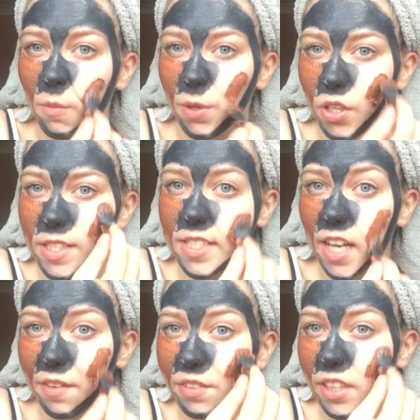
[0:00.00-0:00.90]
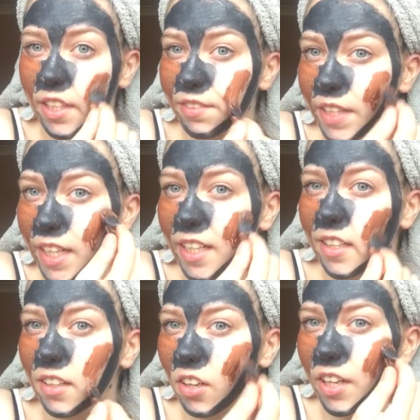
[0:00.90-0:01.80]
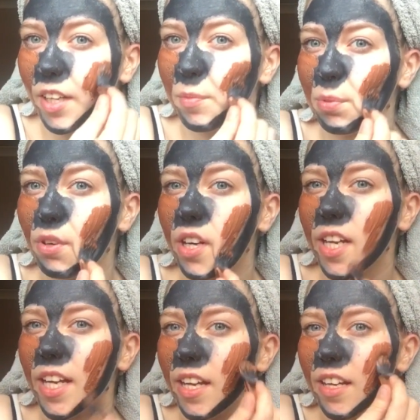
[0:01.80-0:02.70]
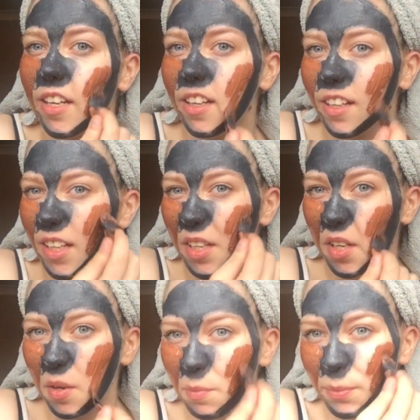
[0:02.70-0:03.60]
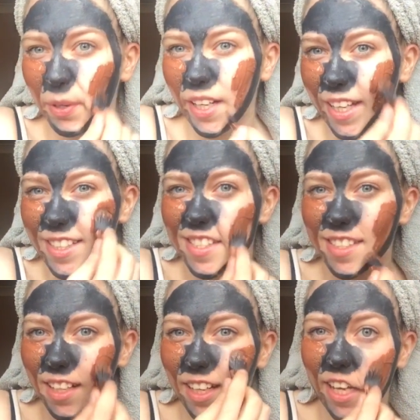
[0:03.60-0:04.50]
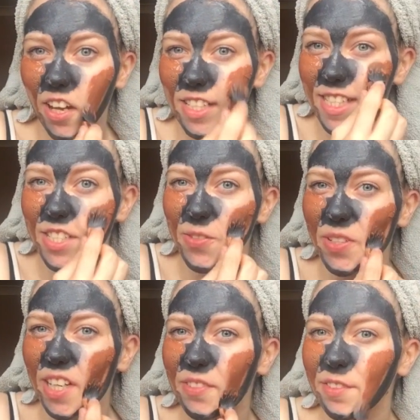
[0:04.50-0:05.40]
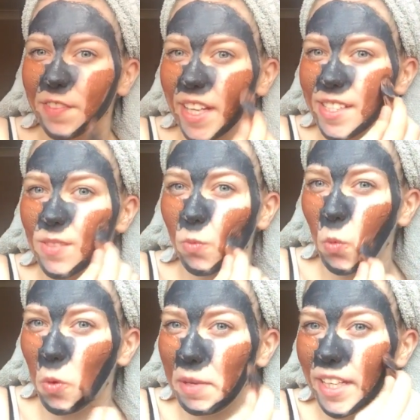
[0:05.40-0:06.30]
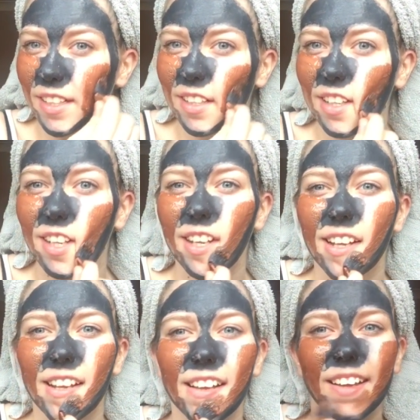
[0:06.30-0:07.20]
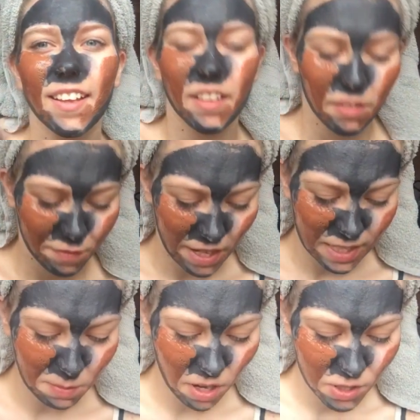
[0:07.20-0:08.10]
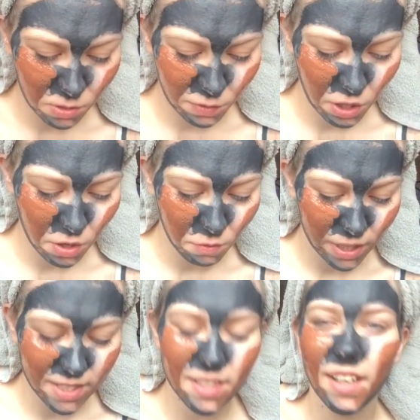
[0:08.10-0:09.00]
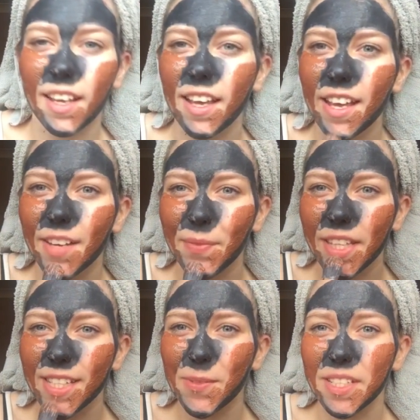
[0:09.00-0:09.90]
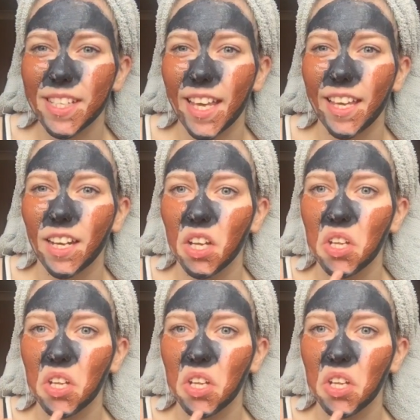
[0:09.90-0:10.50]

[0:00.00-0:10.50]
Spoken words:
But you can definitely feel it like pretty instantly. I did do another face warming face mask review recently, but this one's heating,